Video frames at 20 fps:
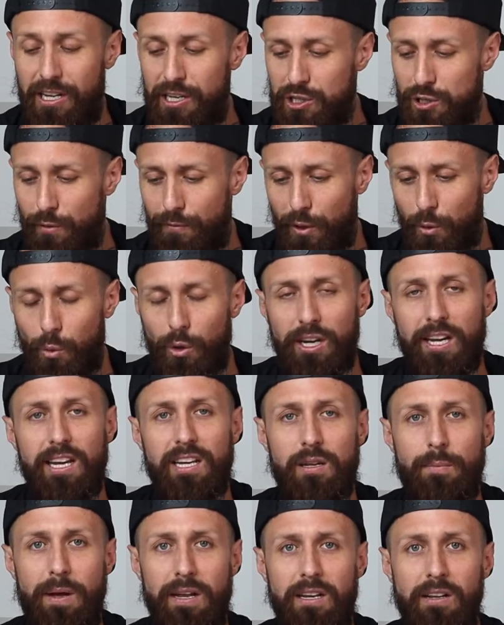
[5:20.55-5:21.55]
So if you're working
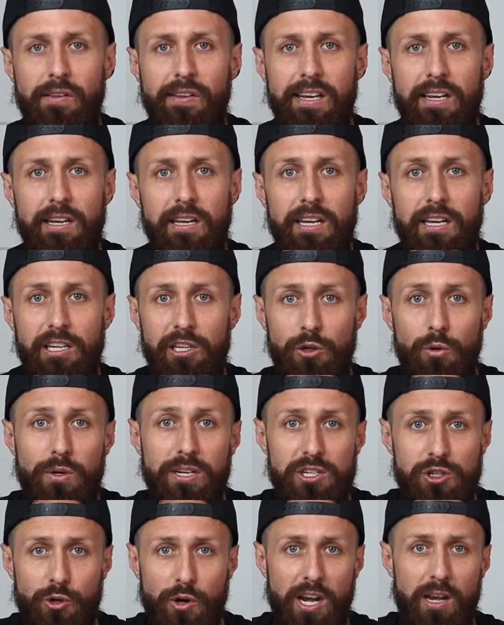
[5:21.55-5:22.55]
independently, you
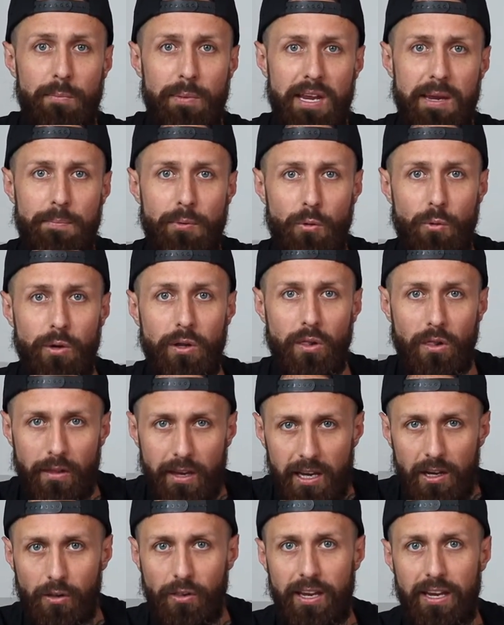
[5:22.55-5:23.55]
can train people
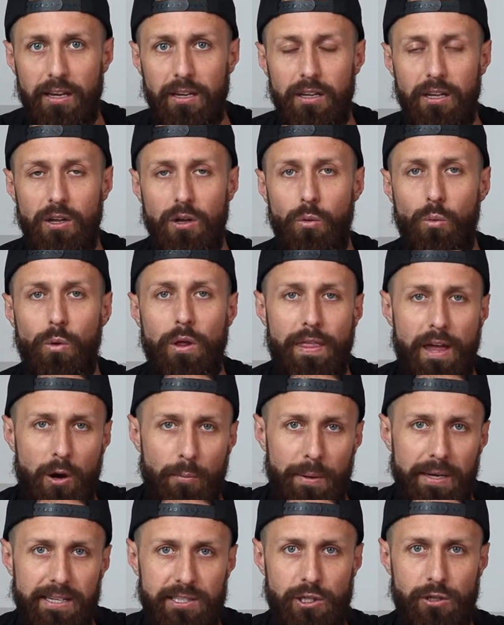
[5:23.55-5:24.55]
legally
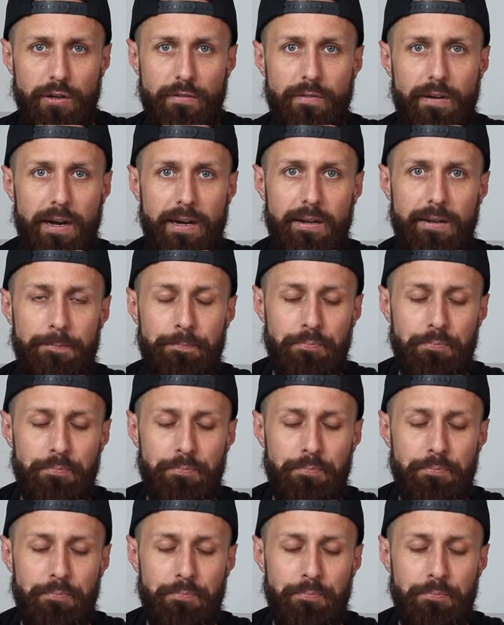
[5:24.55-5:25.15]
without being certified.